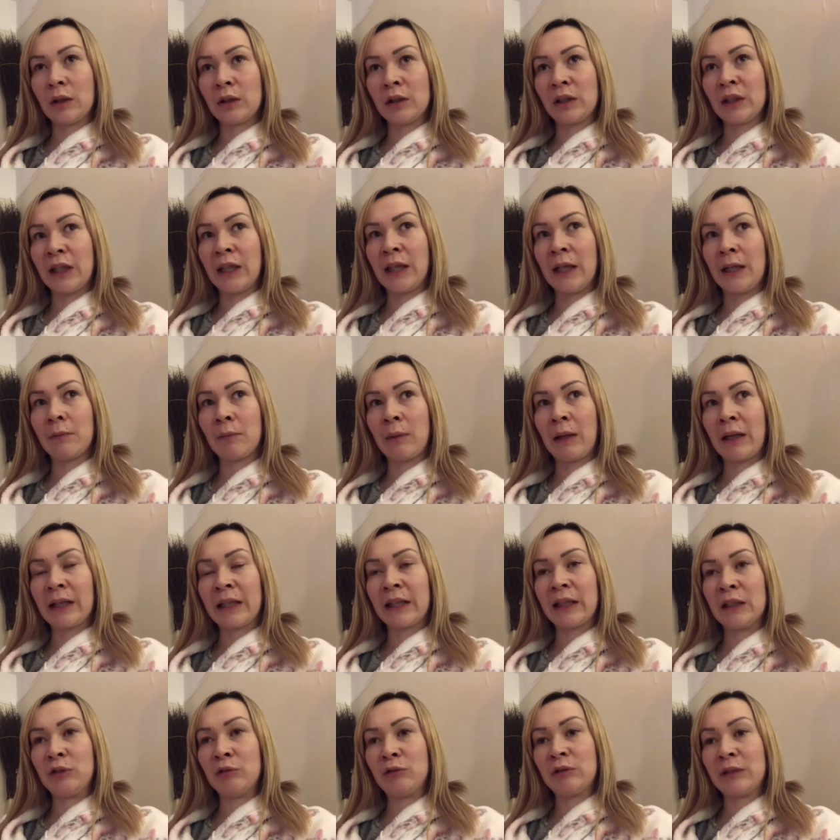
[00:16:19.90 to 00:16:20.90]
You know, and
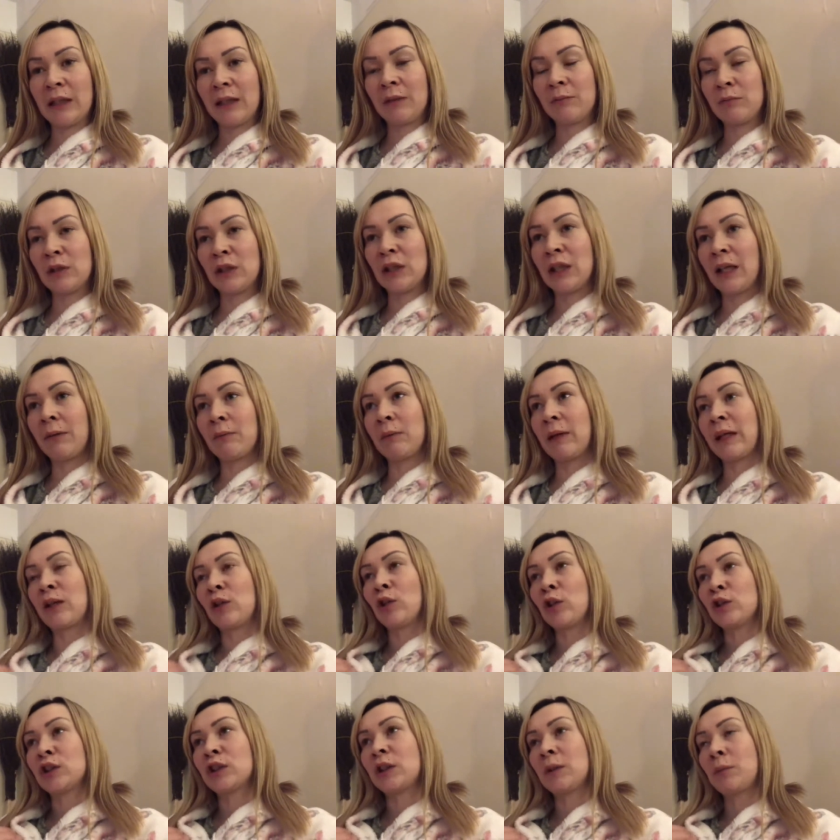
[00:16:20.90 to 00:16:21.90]
can you, you know, it
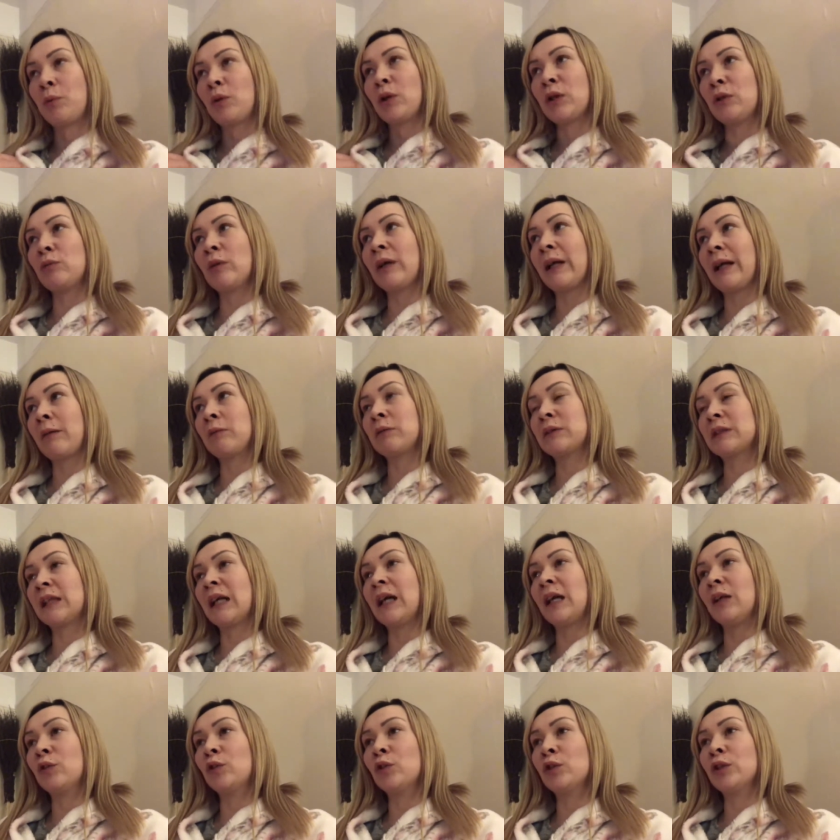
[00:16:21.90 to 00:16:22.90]
got to the point where I was
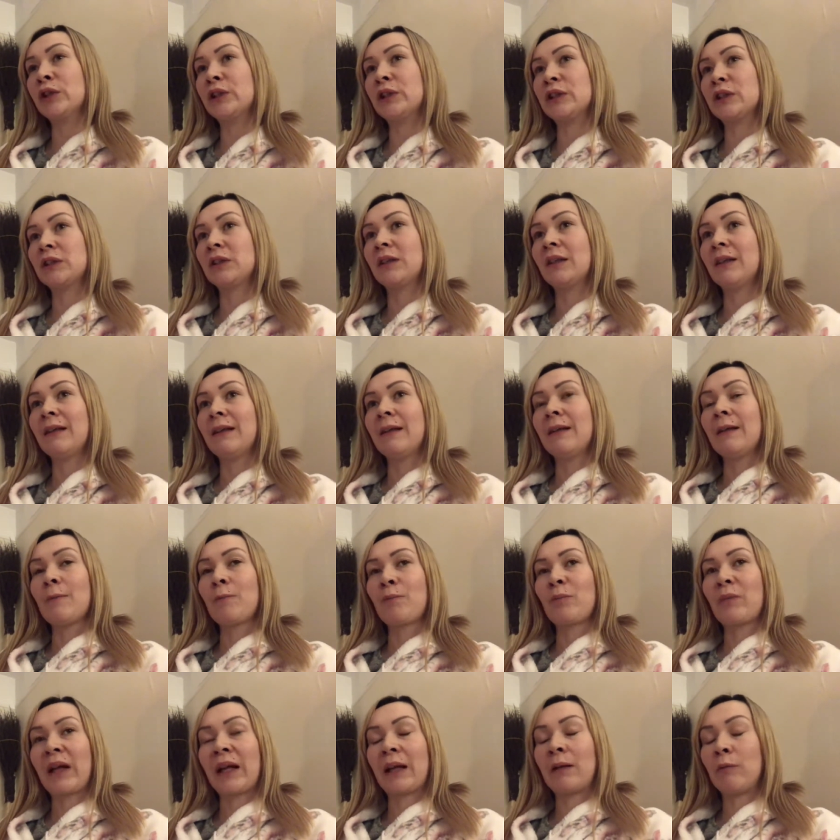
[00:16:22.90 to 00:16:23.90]
that annoyed
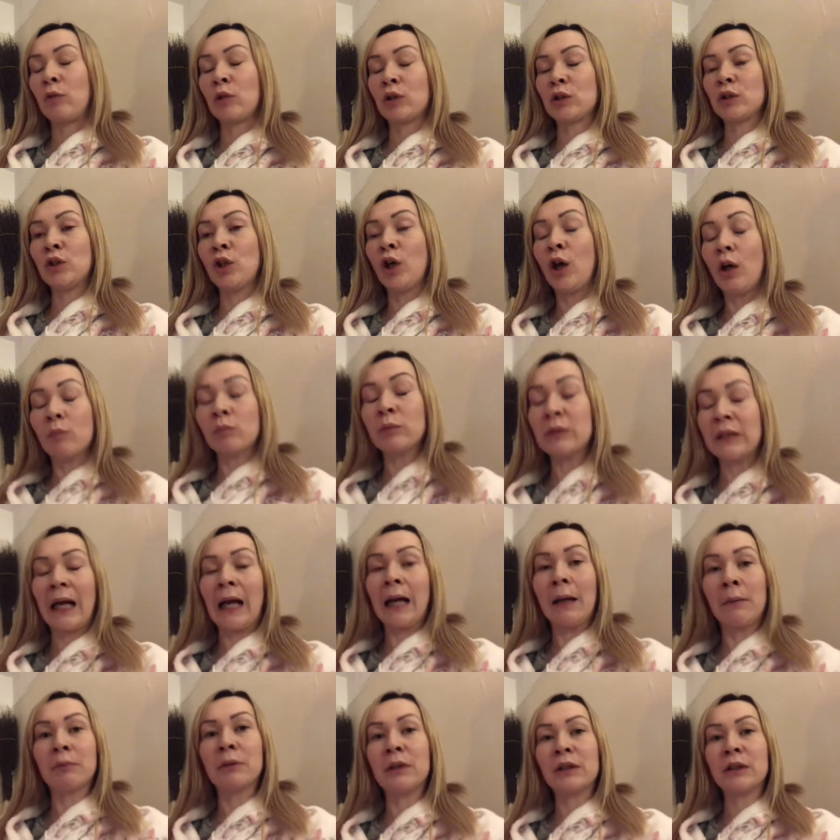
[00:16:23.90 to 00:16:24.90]
and I, nothing was
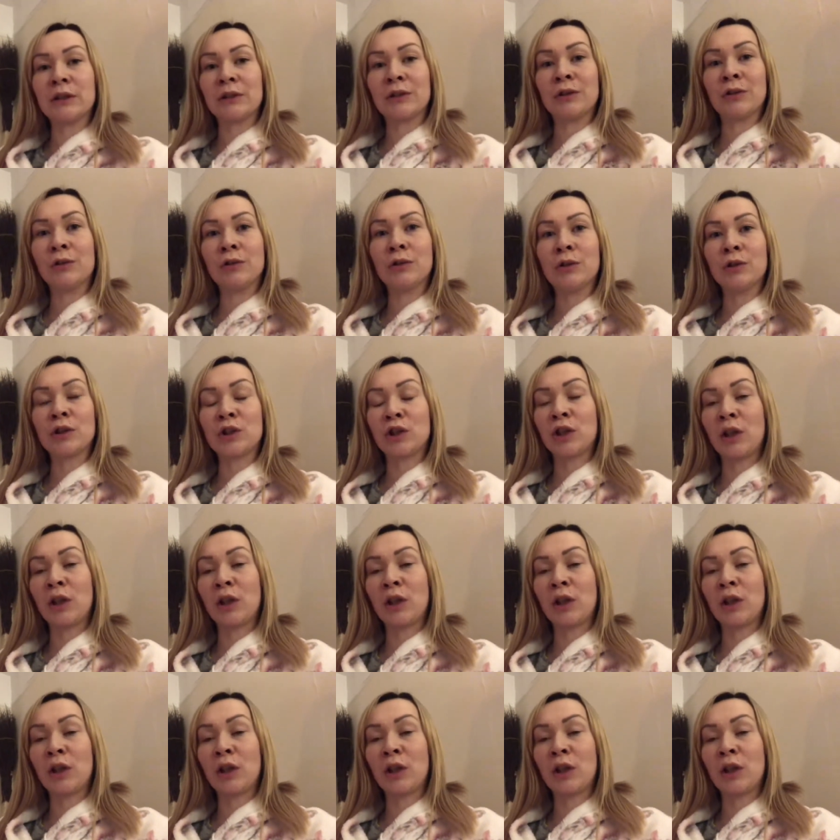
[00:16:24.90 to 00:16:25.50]
happening at all.